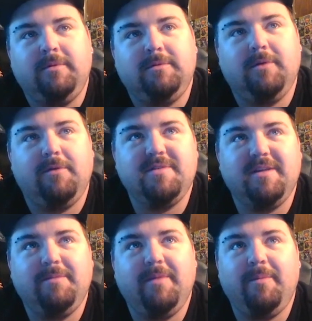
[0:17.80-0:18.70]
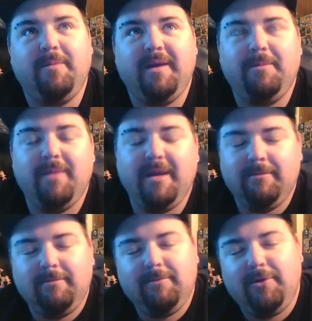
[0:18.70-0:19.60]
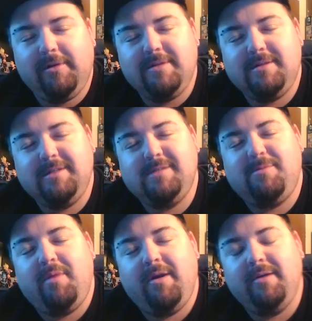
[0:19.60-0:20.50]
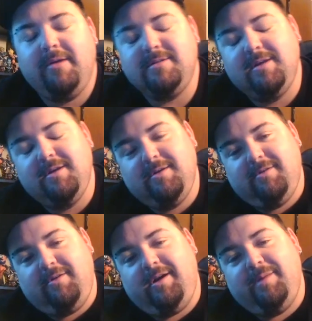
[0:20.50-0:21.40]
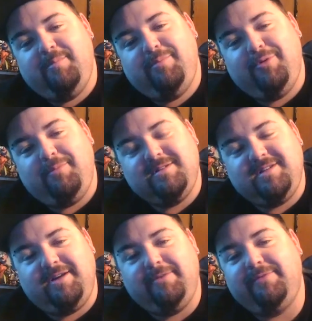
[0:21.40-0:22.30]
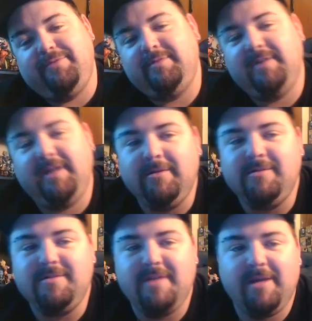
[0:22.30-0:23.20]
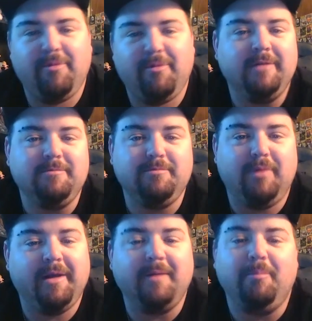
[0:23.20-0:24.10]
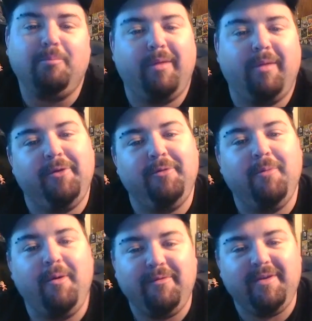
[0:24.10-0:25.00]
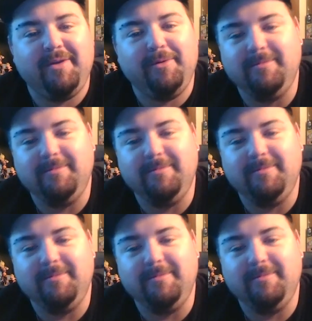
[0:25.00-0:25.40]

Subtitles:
Obviously, me being me and not listening to my parents, I put myself in debt by buying a brand new motor vehicle.